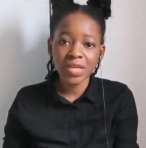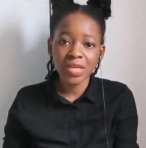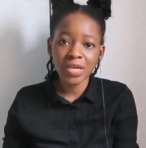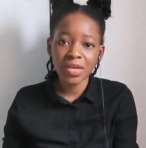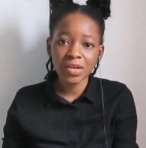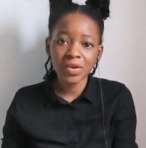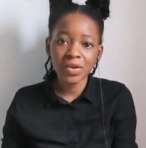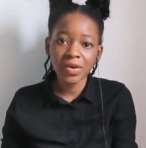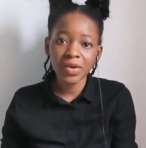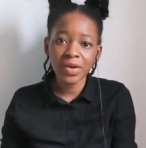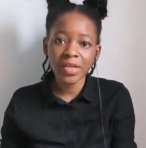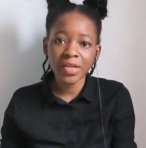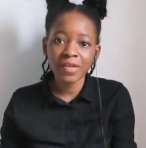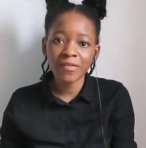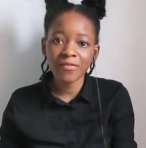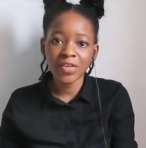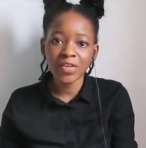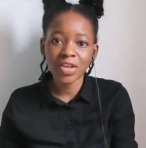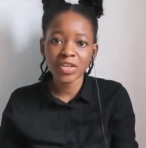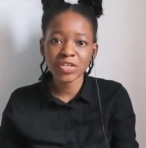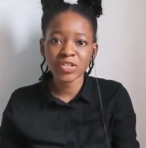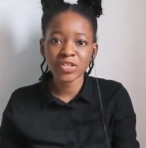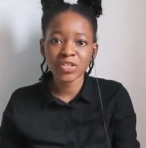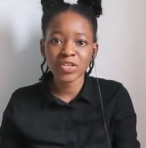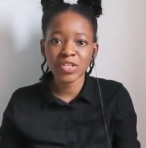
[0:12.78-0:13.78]
video.
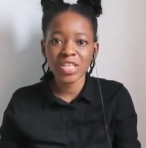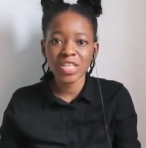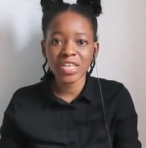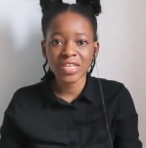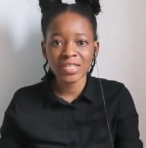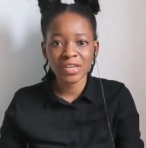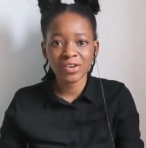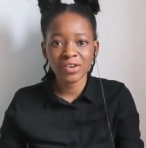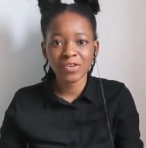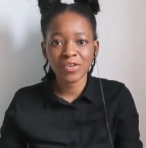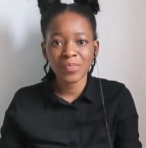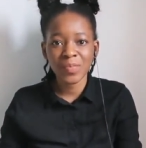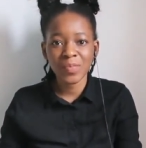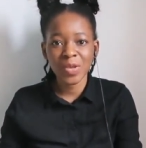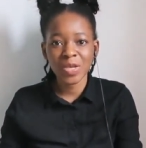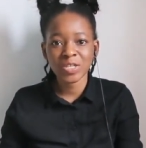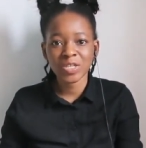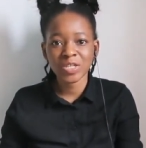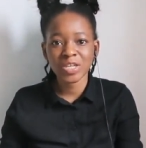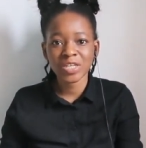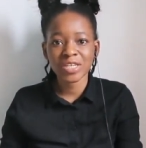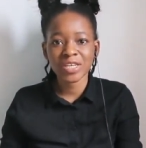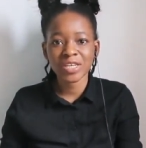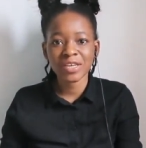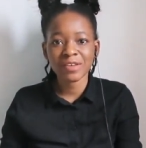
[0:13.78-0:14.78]
If you're new to this channel, make
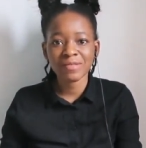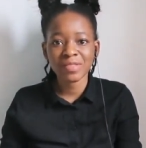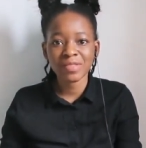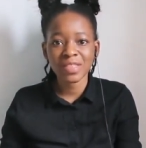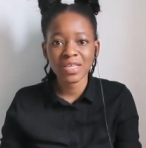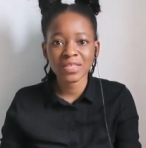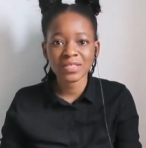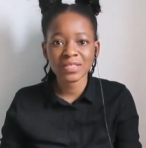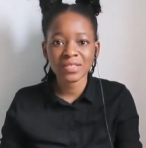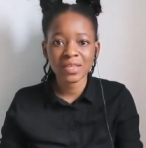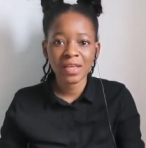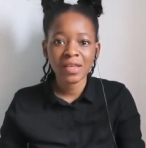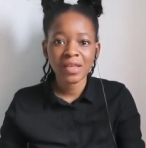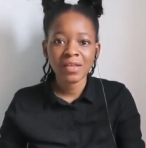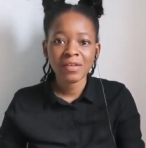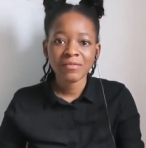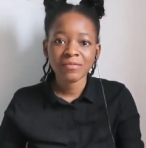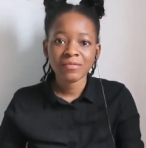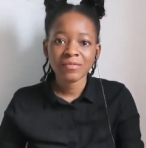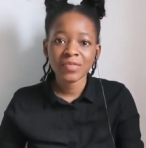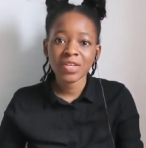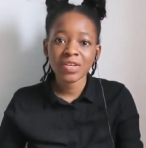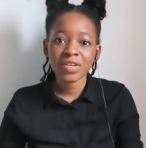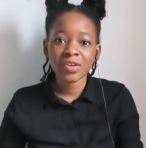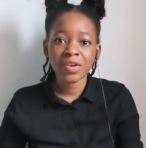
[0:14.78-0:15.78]
sure to give this
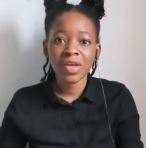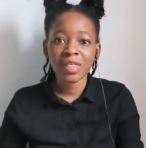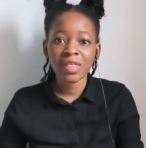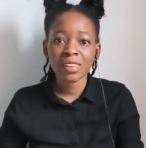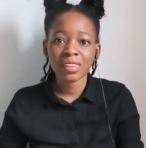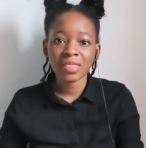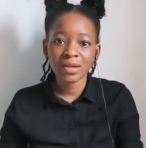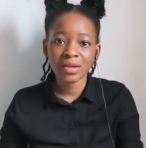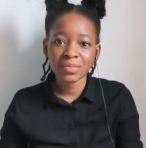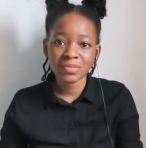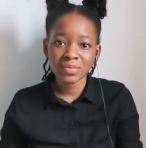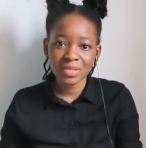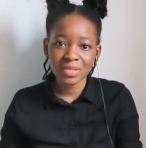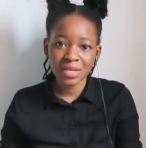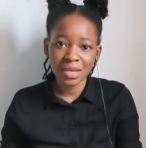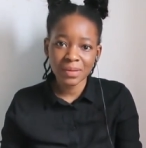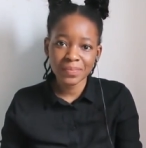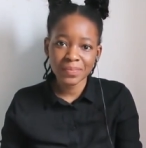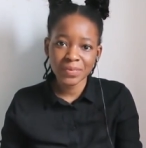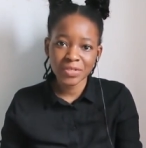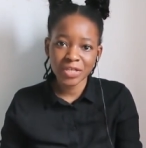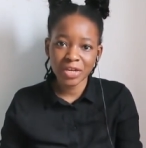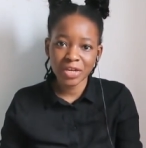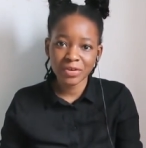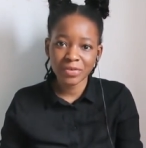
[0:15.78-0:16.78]
video a thumbs
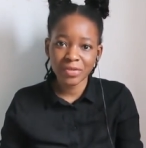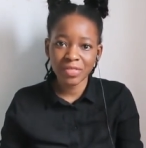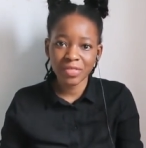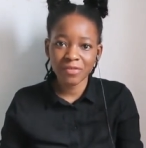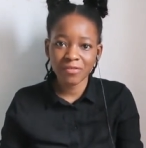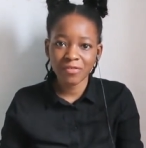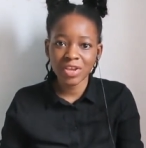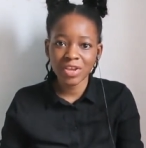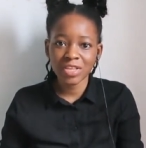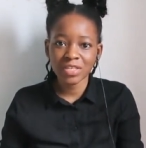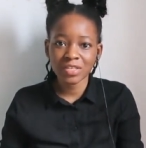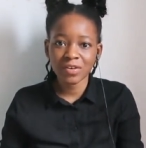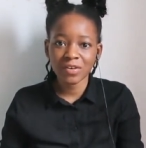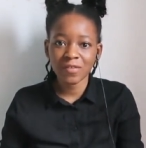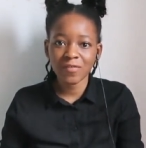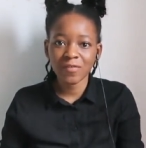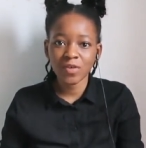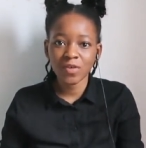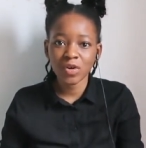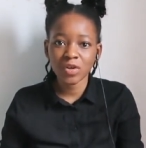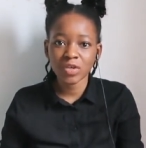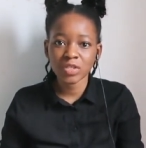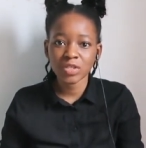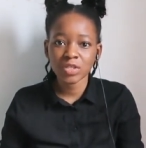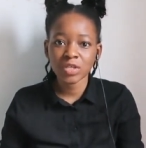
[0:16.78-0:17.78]
up, share it with your friends, and
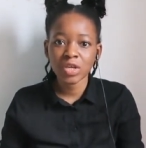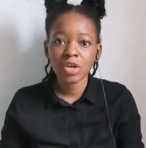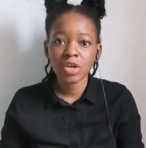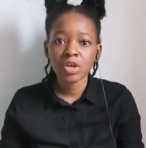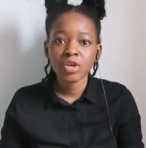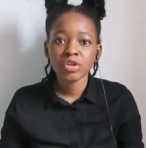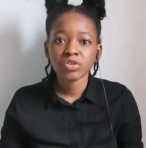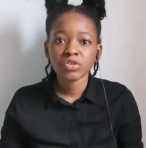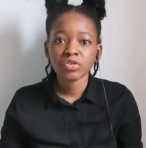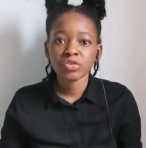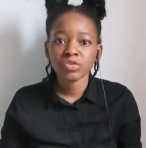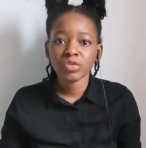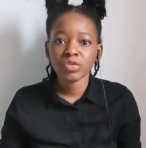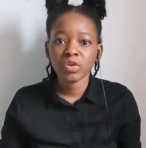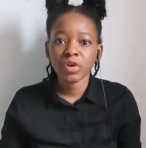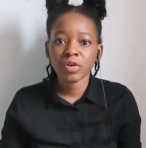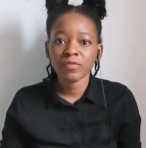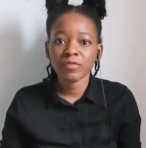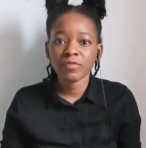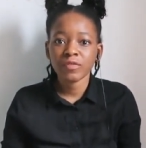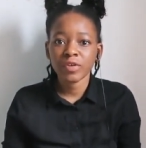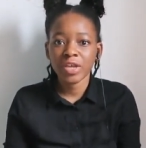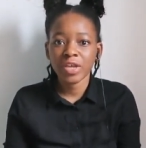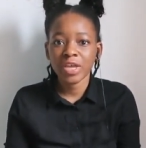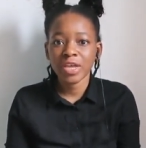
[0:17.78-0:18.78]
of course do
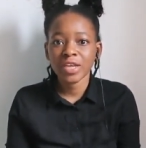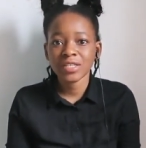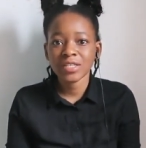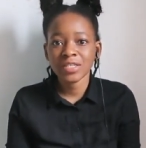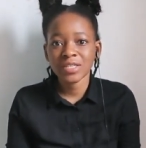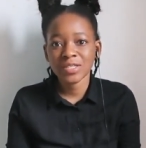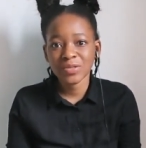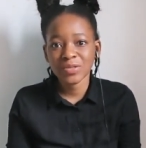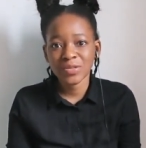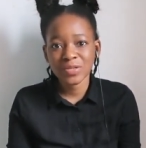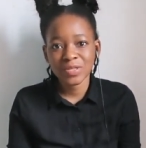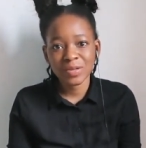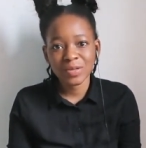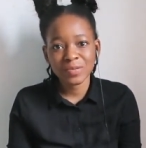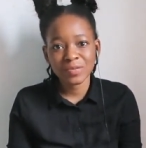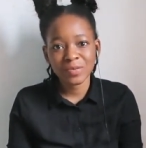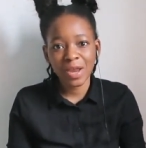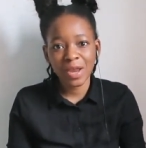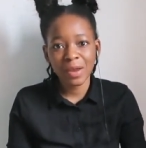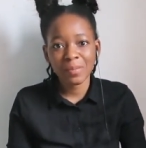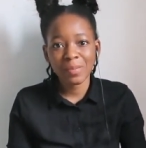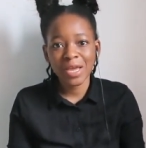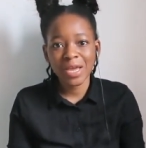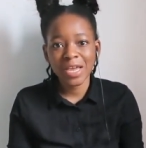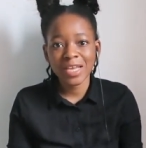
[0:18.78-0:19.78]
not forget to
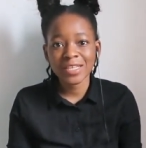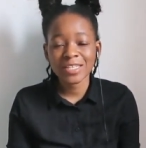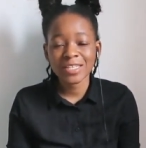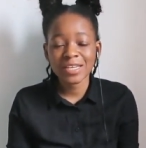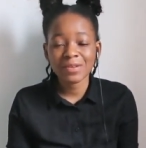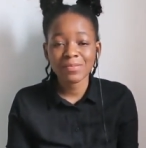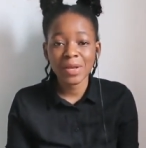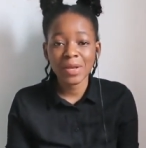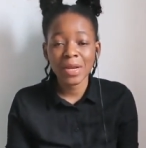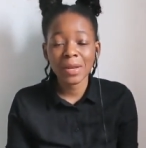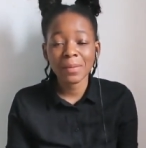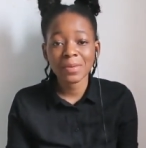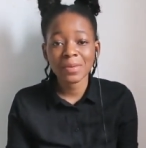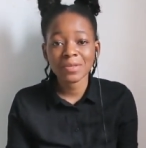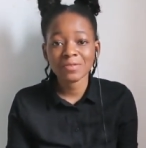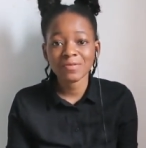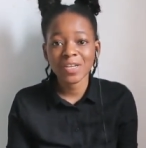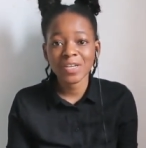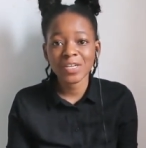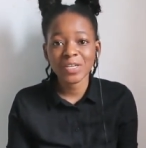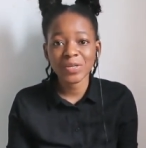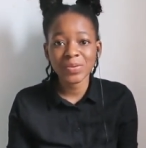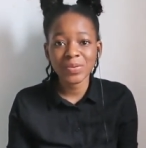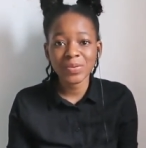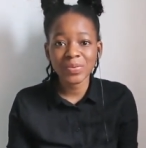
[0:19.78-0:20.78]
subscribe. Like I said, my name is
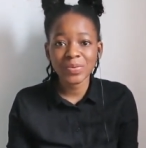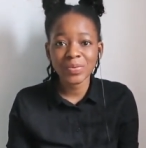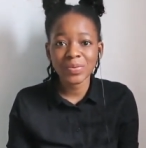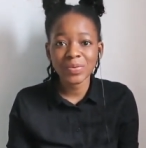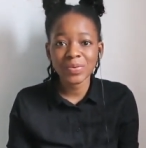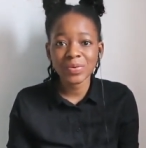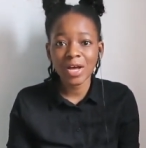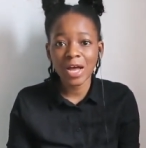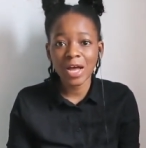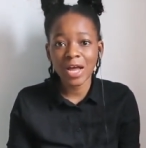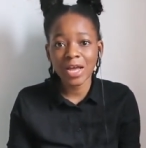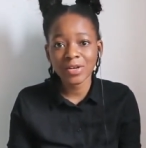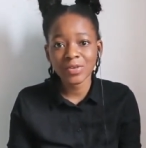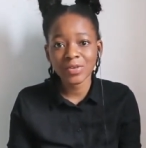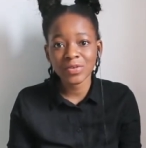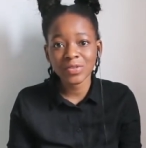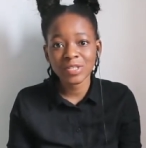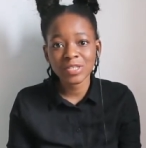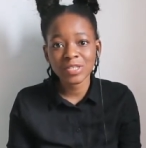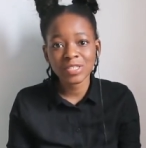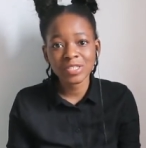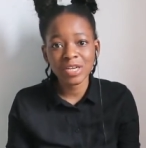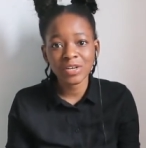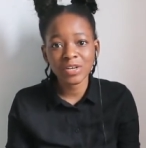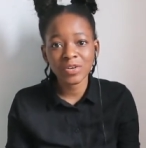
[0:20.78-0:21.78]
Fanny Lungu, and
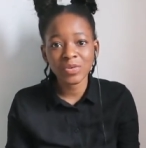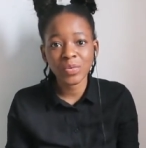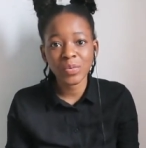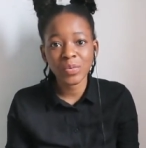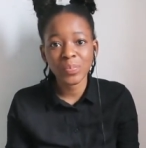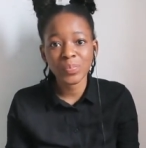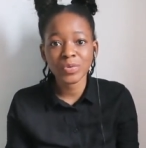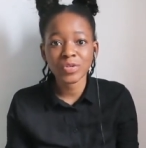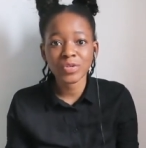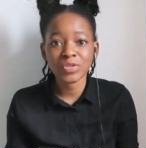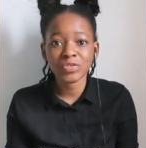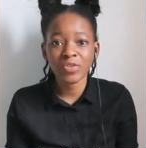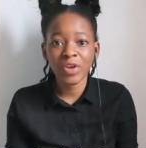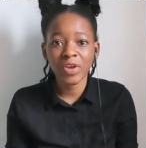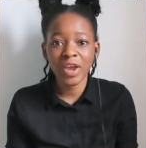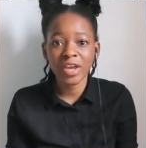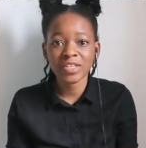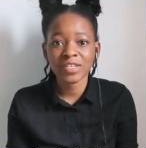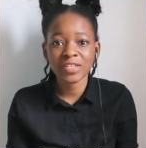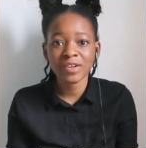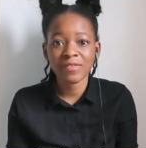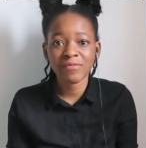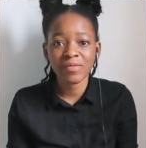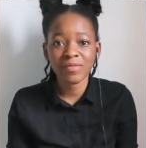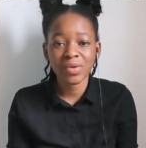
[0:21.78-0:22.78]
on this channel we post
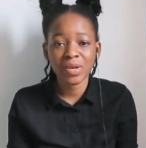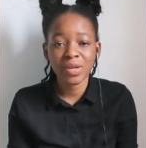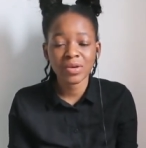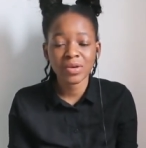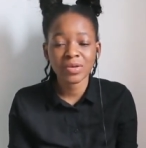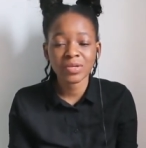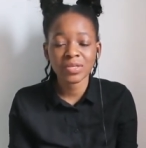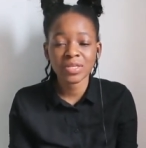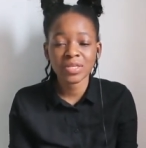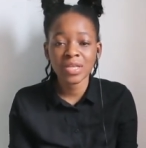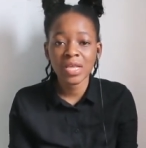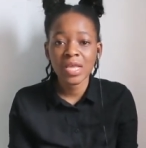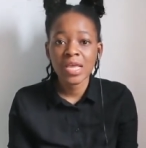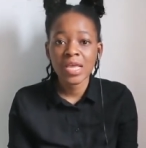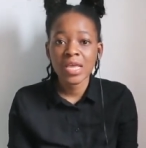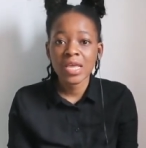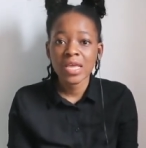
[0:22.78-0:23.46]
reaction videos